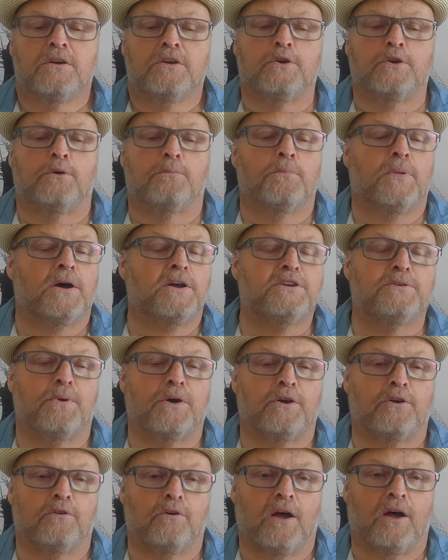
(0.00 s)
You're much
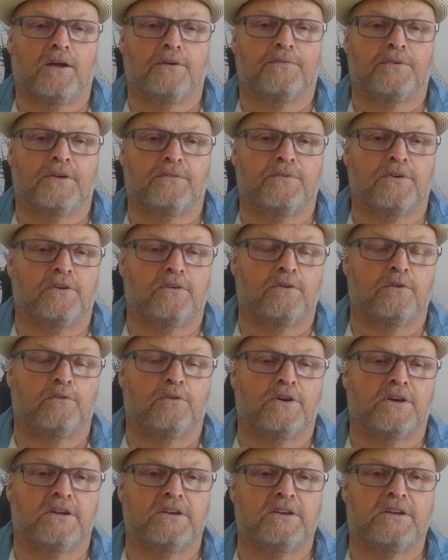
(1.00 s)
better off if you
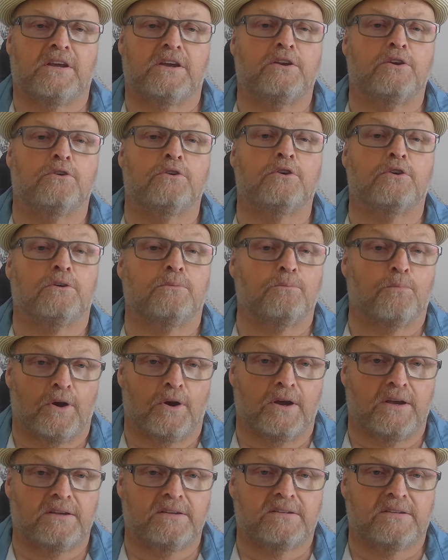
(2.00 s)
continue to
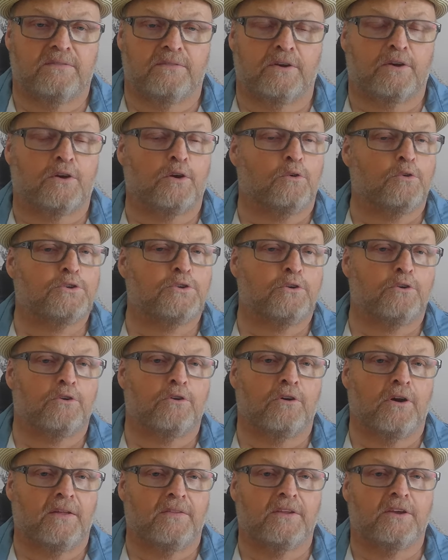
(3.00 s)
embrace the
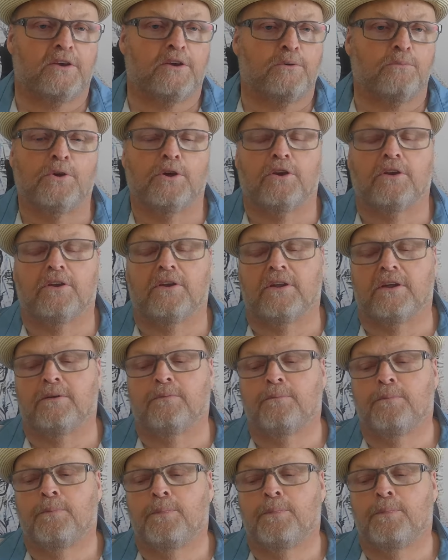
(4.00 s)
culture and the community.